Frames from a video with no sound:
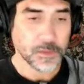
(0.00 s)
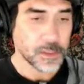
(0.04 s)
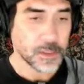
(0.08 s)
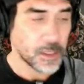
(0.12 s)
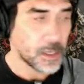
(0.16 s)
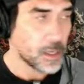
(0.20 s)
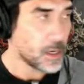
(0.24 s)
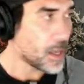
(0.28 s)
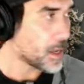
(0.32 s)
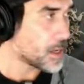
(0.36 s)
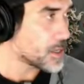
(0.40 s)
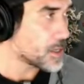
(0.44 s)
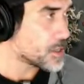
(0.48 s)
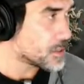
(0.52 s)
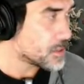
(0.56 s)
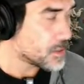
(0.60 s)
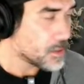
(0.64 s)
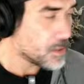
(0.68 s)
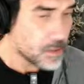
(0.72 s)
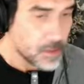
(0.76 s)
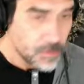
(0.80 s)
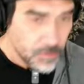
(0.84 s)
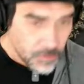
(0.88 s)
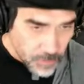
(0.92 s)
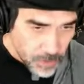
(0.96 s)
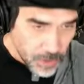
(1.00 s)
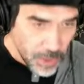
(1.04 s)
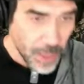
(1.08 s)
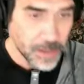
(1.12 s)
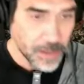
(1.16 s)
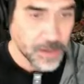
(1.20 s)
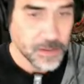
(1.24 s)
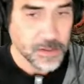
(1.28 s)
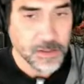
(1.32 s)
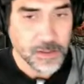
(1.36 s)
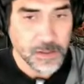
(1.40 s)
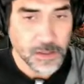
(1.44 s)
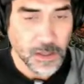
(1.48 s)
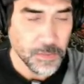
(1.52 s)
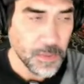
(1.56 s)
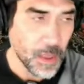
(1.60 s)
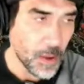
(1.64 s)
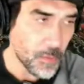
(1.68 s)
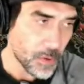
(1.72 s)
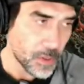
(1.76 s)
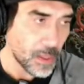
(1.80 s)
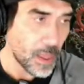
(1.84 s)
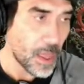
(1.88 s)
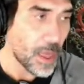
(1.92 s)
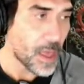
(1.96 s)
I can relax. I'm not
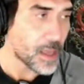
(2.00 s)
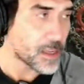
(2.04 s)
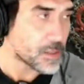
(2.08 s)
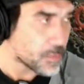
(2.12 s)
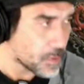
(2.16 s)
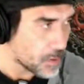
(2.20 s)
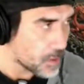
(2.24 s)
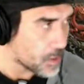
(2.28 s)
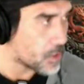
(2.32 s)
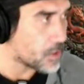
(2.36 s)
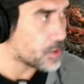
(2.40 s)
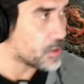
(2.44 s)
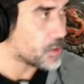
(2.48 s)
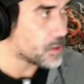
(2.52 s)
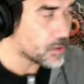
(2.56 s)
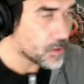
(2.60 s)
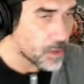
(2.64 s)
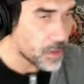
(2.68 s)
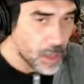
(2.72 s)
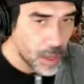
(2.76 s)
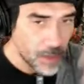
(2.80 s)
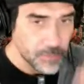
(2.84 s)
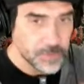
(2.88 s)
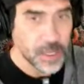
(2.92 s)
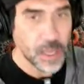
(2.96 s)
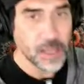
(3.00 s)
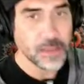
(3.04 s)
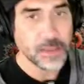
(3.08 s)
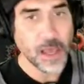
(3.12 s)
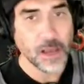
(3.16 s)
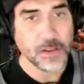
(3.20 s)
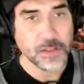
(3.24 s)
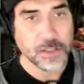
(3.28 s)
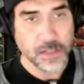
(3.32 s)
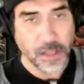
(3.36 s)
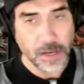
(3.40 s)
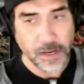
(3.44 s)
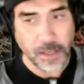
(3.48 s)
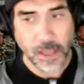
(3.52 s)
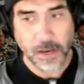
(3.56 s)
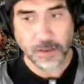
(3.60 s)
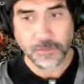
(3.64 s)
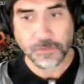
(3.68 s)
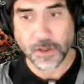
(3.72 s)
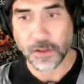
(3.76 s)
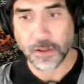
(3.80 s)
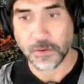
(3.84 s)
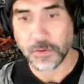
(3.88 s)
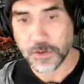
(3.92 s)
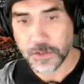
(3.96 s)
relaxed, but you have 10,000 dedicated
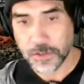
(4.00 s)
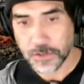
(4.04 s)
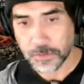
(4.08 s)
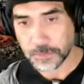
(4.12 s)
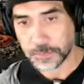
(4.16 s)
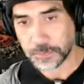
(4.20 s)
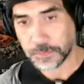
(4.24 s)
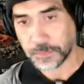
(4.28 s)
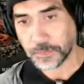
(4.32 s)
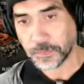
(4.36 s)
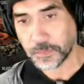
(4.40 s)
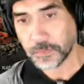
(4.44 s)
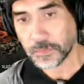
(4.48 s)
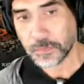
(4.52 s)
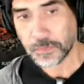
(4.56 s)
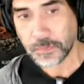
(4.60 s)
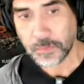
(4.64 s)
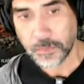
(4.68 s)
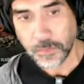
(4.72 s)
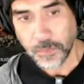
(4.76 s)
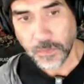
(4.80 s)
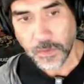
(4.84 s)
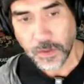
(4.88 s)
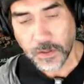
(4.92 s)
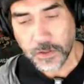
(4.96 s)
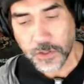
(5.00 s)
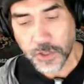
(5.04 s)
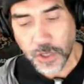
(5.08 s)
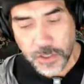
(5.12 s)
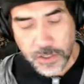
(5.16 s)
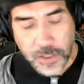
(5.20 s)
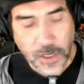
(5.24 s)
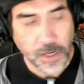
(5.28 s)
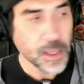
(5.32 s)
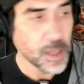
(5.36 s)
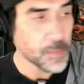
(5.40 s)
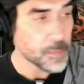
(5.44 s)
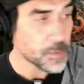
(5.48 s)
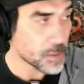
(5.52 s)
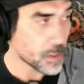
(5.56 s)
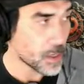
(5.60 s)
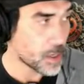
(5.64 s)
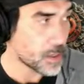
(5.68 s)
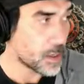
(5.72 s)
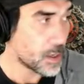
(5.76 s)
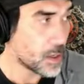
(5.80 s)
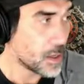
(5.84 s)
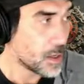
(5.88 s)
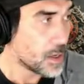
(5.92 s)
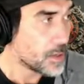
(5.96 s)
followers just on Amazon.
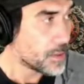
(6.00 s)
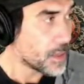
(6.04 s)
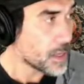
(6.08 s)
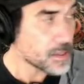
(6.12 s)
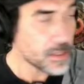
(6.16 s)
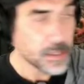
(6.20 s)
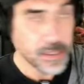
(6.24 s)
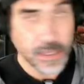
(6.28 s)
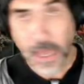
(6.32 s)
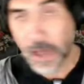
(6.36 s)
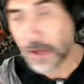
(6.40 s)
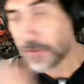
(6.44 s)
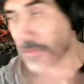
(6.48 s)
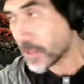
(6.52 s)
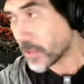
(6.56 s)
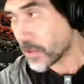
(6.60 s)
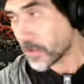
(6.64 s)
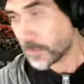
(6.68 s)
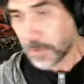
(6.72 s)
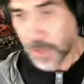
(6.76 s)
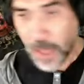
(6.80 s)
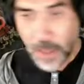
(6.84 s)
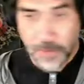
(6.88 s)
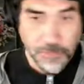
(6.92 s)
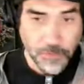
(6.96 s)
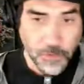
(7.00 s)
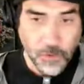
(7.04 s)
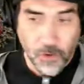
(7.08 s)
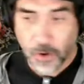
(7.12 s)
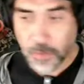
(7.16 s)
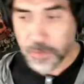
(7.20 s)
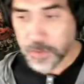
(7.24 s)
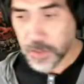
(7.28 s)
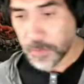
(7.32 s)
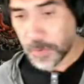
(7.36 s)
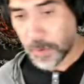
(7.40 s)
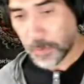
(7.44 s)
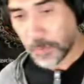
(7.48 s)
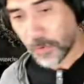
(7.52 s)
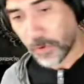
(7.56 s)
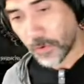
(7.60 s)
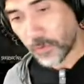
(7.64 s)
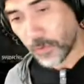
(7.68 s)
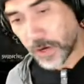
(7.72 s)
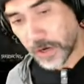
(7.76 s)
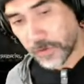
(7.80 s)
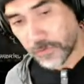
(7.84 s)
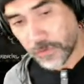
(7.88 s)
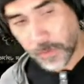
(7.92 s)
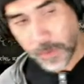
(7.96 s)
That doesn't count the other platforms that people are
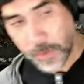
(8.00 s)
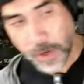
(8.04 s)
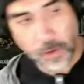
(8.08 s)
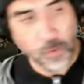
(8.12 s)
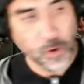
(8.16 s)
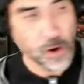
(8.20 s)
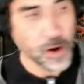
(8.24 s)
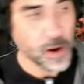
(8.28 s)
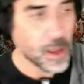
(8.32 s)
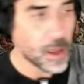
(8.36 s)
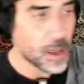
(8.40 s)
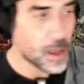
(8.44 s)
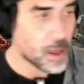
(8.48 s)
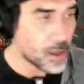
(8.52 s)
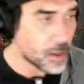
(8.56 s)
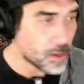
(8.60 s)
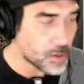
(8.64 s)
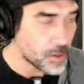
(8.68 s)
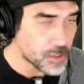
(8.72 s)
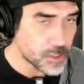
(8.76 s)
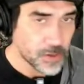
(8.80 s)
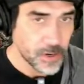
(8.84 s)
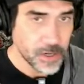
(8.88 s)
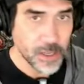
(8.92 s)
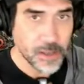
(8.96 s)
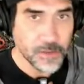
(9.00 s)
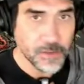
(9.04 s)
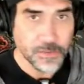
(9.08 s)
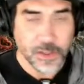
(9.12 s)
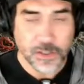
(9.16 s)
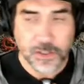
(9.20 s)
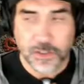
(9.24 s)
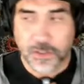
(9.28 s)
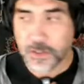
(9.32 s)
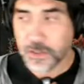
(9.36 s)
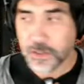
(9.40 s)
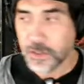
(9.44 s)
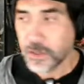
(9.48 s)
reading from anywhere else, or any of this